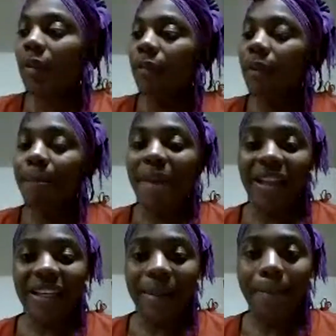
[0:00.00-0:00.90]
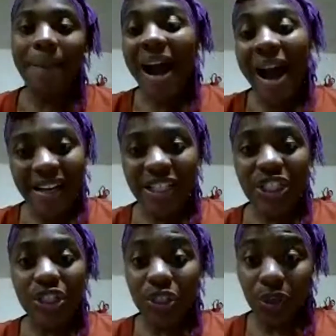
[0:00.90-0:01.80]
The melanin
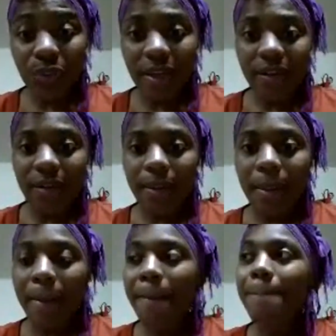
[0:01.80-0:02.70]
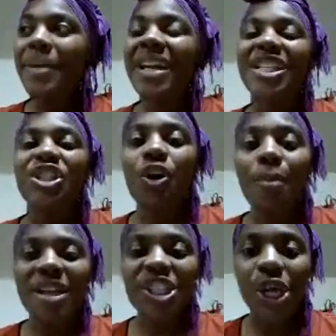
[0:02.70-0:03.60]
binds to it, but it's so
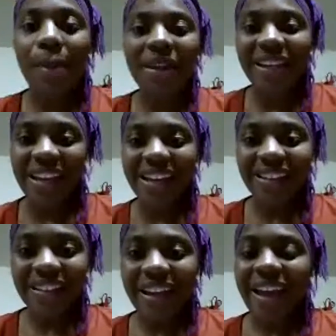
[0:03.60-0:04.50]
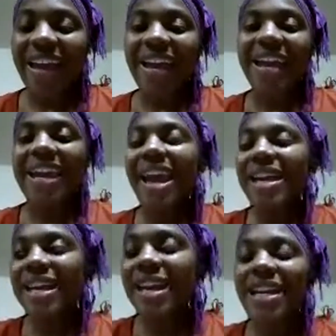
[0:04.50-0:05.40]
much coming in,
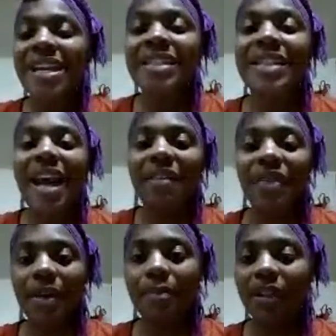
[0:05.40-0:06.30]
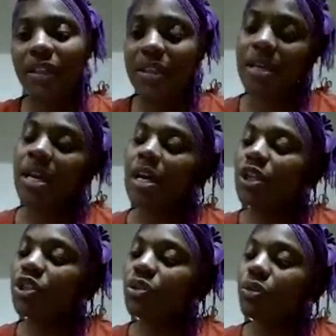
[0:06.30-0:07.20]
it doesn't have the ability
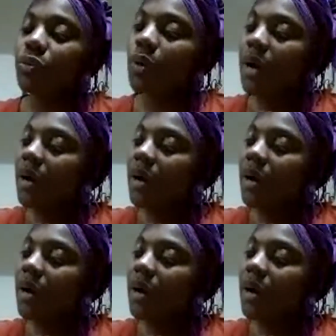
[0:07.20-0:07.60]
to